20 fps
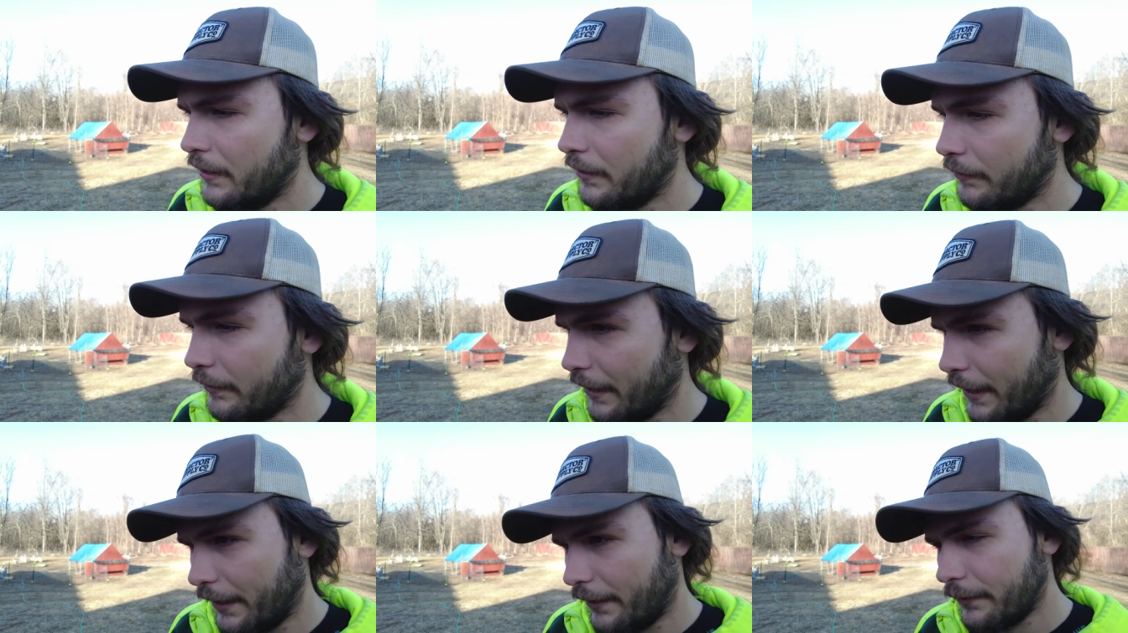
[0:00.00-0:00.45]

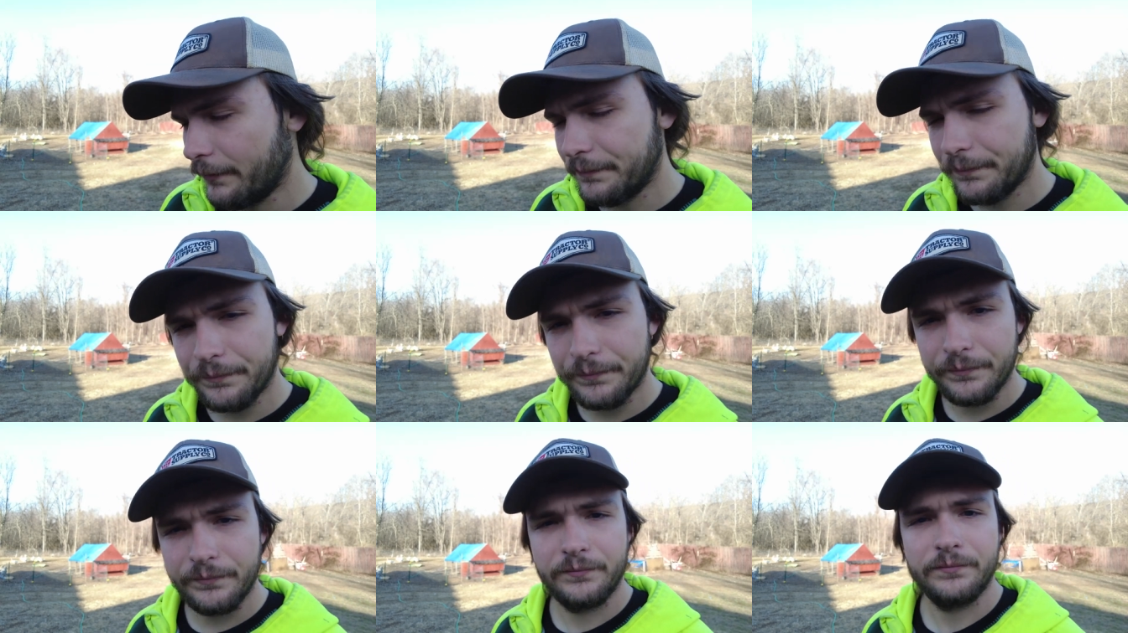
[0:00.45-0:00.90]
Well,
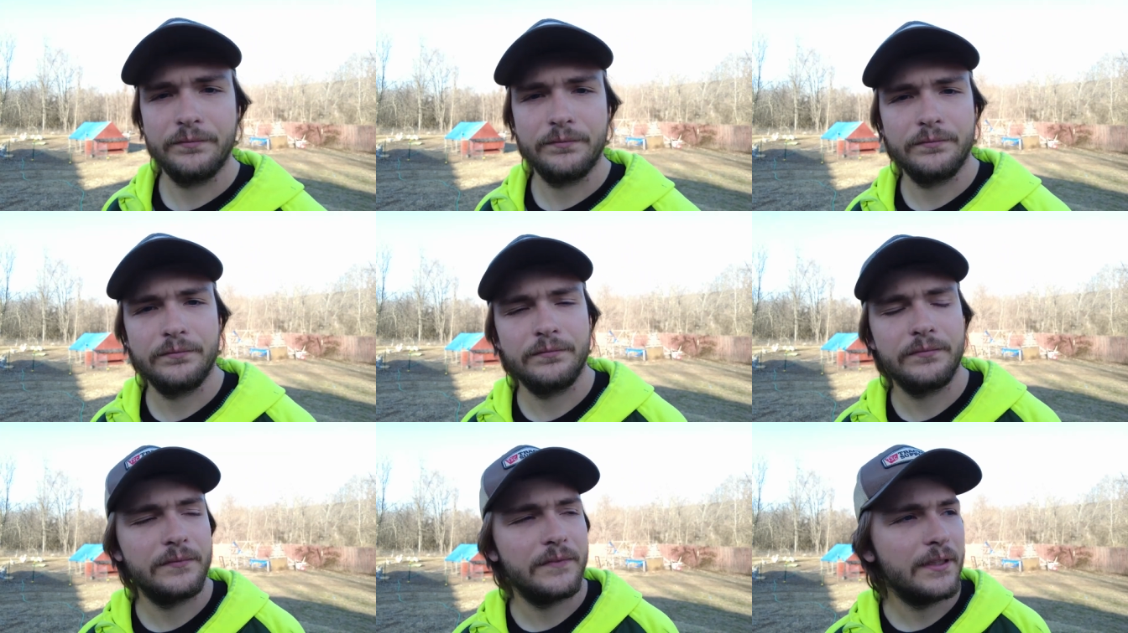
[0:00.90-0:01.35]

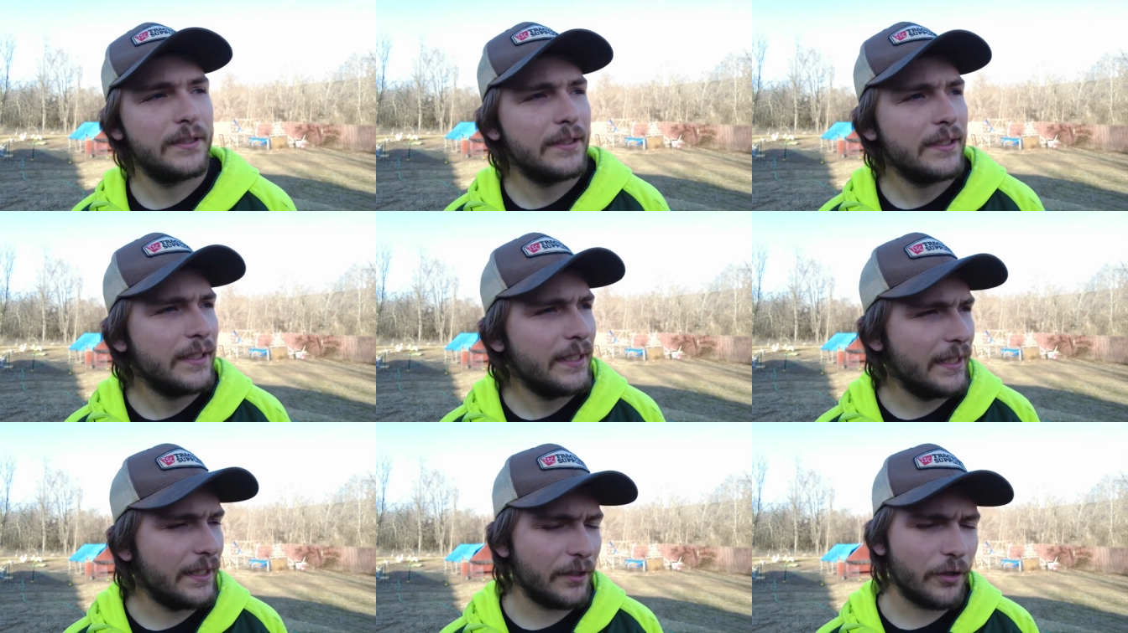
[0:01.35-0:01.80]

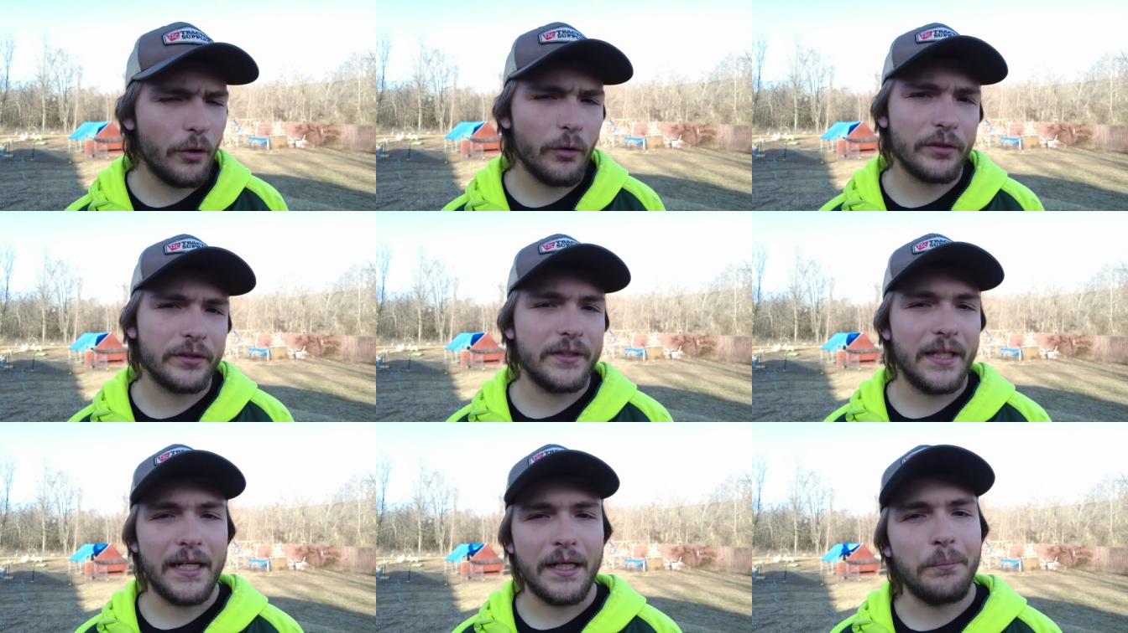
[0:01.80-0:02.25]
and of
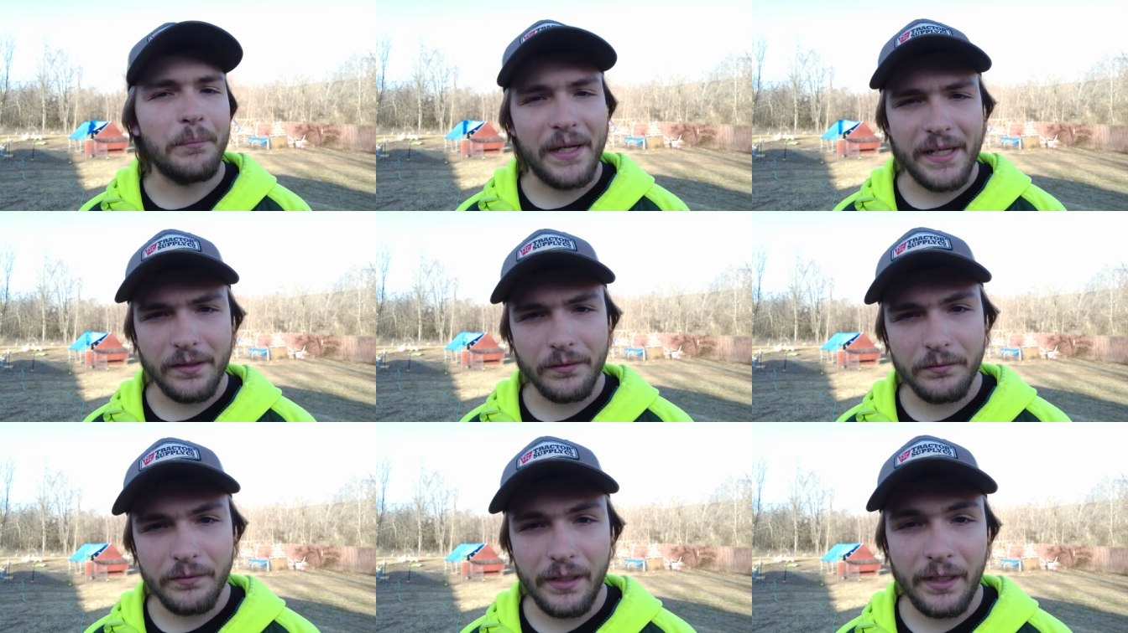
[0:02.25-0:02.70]
course I can
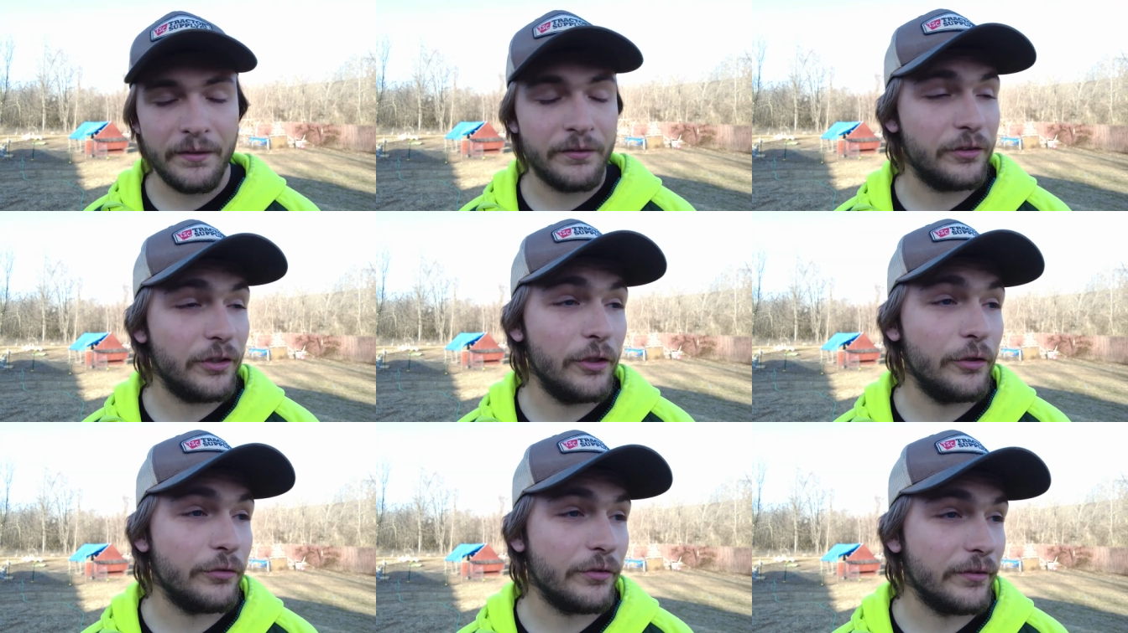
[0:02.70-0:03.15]
make
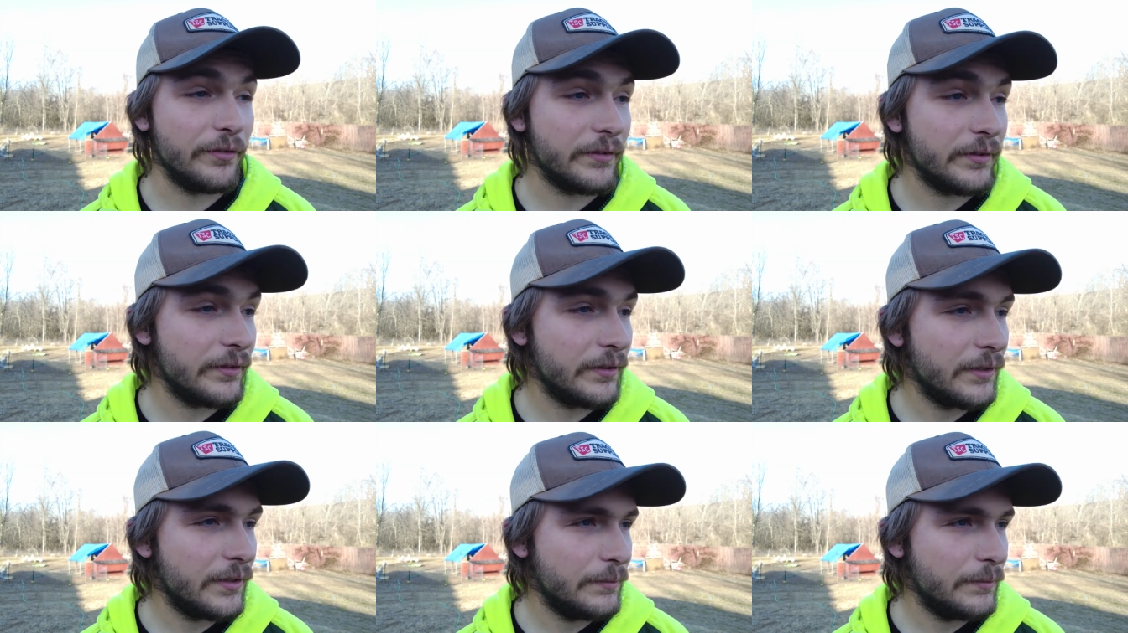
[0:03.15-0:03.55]
excuses.